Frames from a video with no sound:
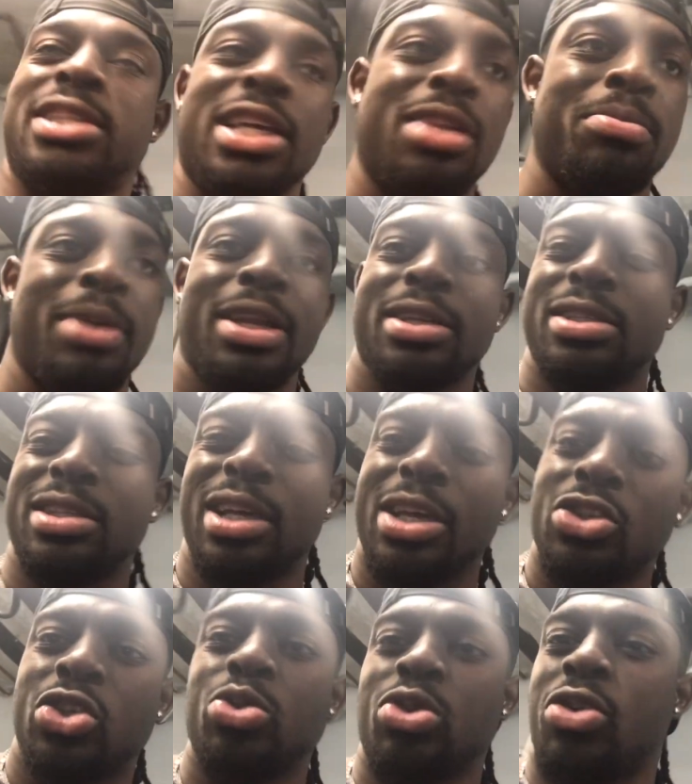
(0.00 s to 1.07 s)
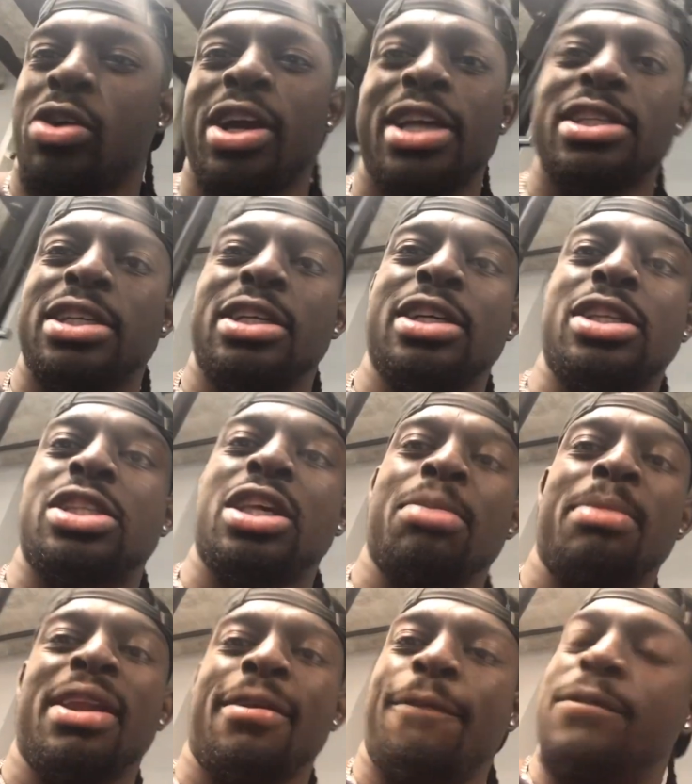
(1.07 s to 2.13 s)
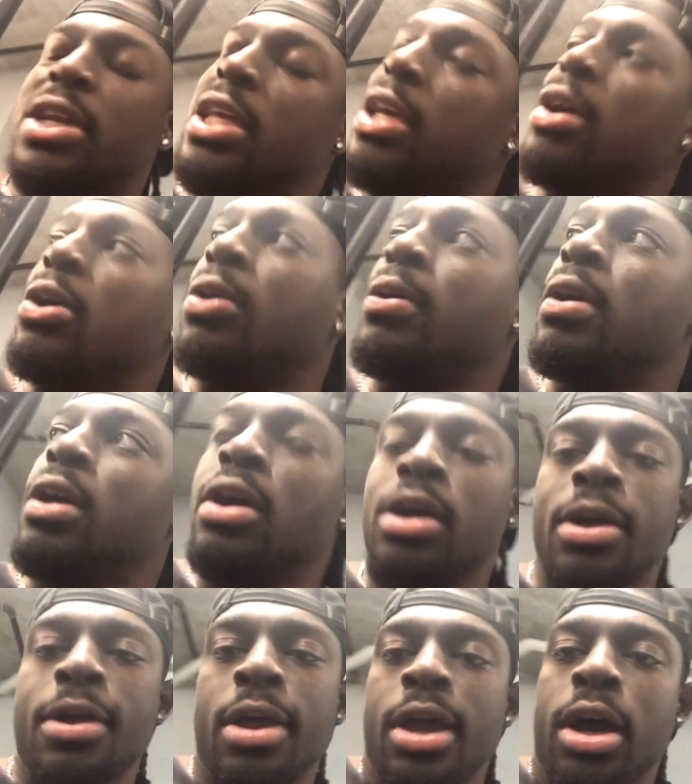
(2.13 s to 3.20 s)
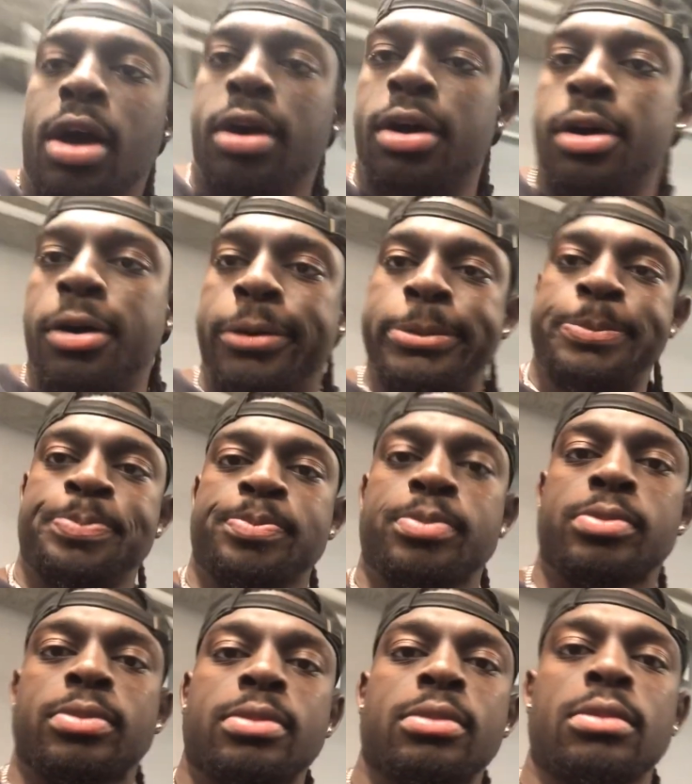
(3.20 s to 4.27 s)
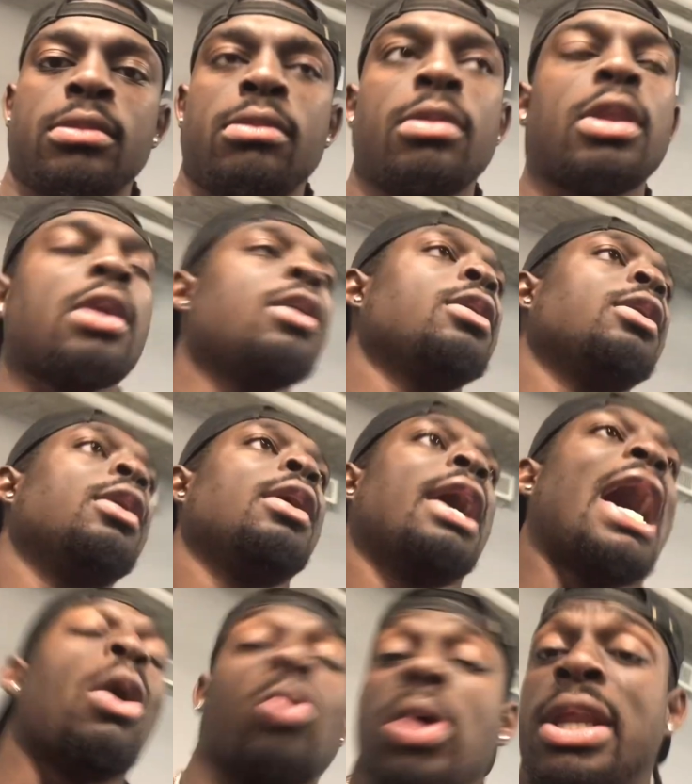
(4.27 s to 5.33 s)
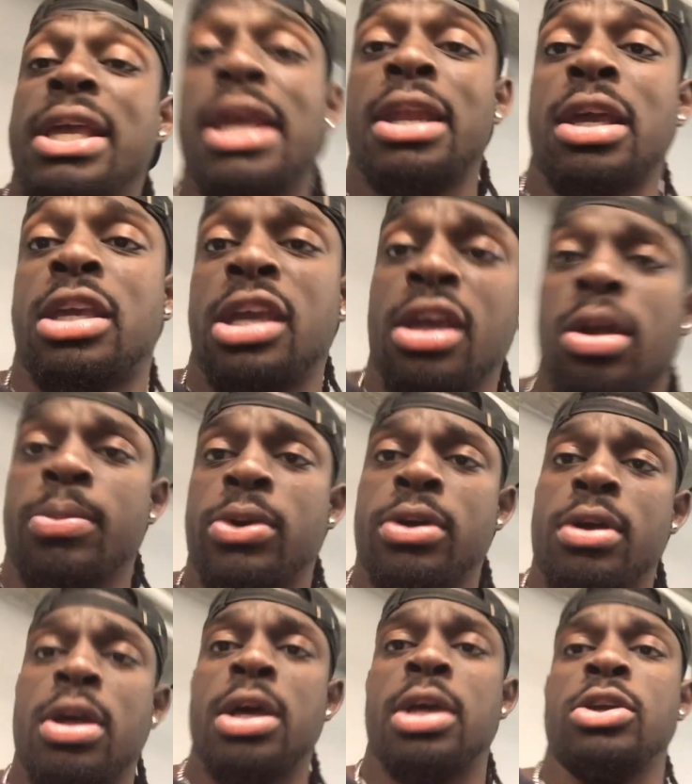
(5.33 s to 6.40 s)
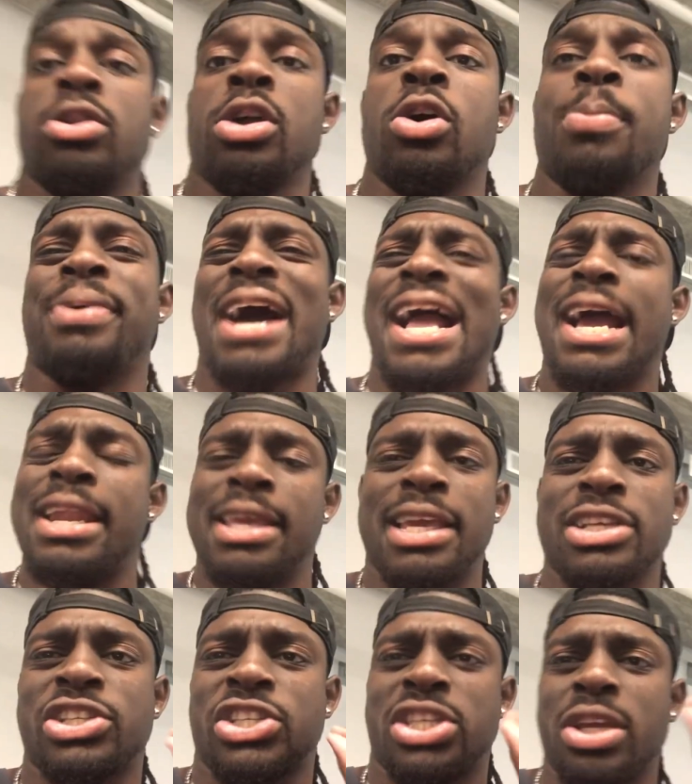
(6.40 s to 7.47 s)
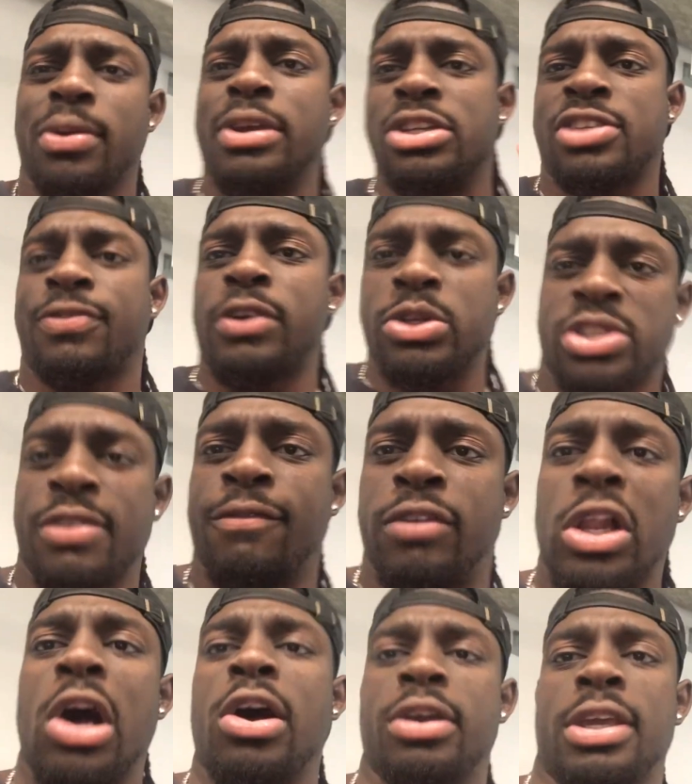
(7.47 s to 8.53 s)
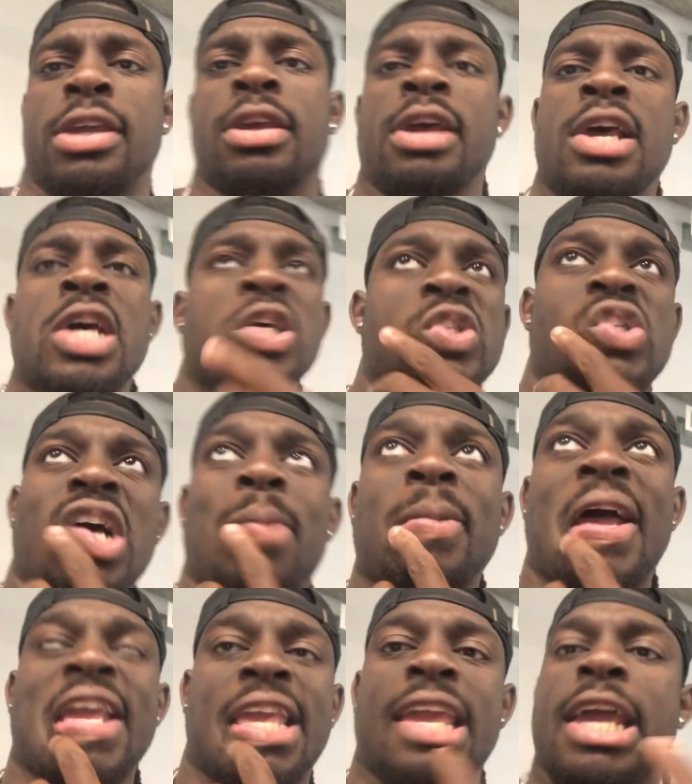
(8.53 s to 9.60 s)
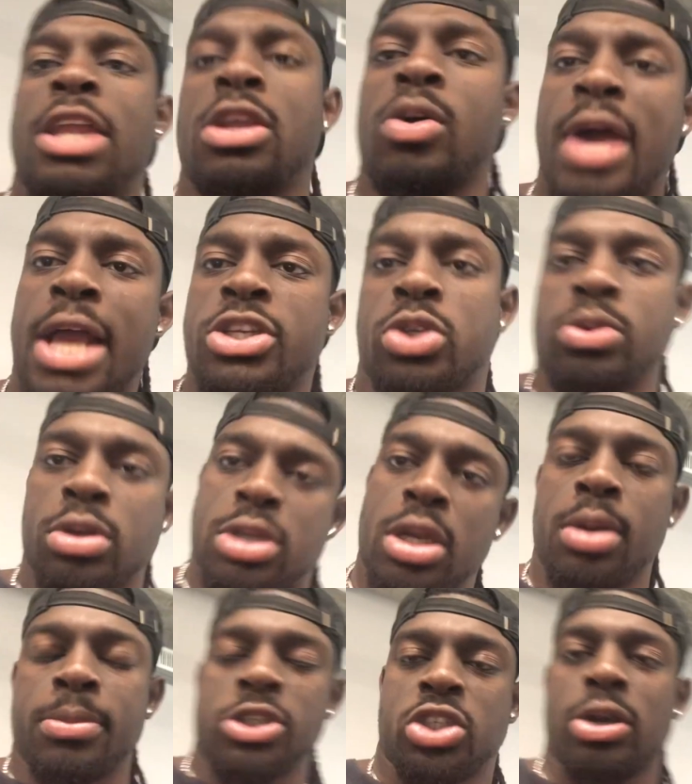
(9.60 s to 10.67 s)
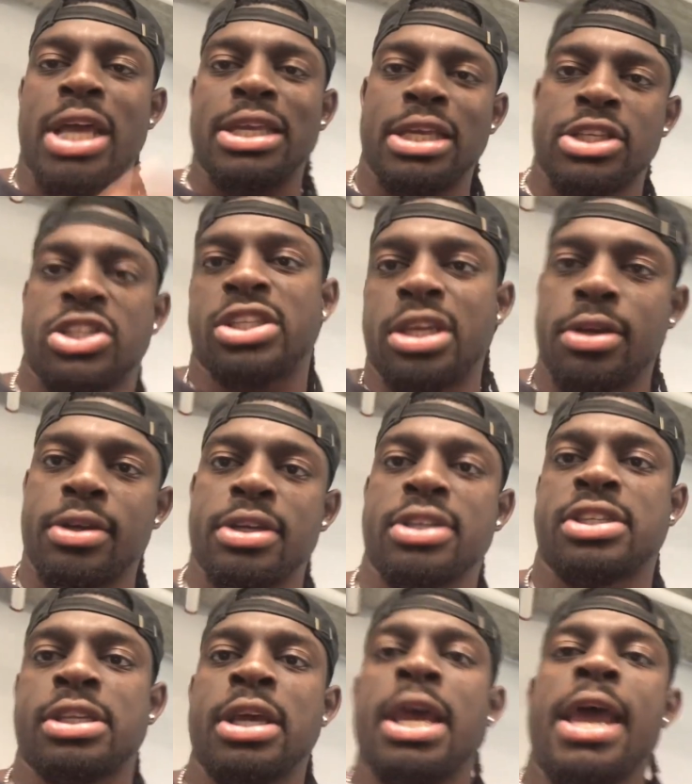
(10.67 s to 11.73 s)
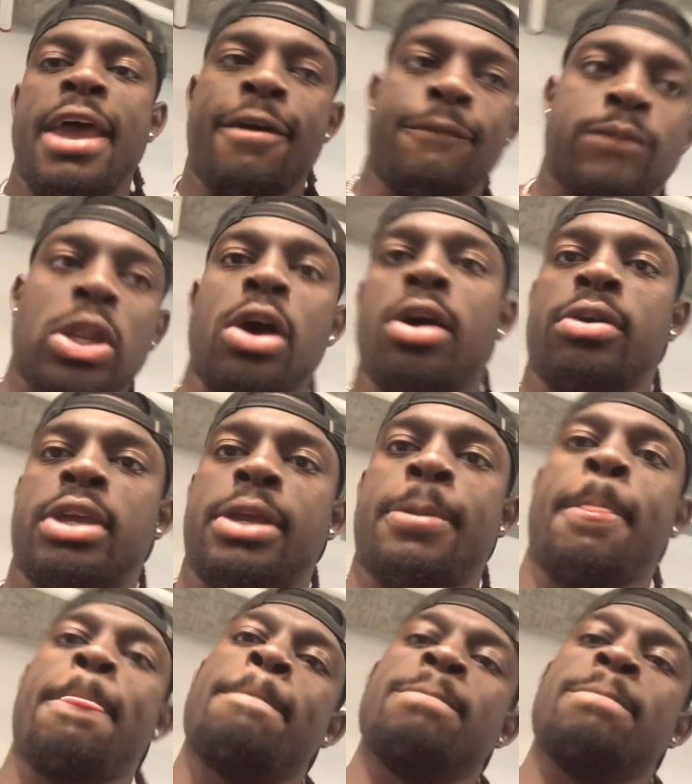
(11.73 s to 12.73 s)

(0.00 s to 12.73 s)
ten minutes, nothing too crazy, good ten minute video. Um, I wanna get a camera, you know, but I gotta get serious first in vlogging. So I'm not getting no actual camera until I get serious in vlogging.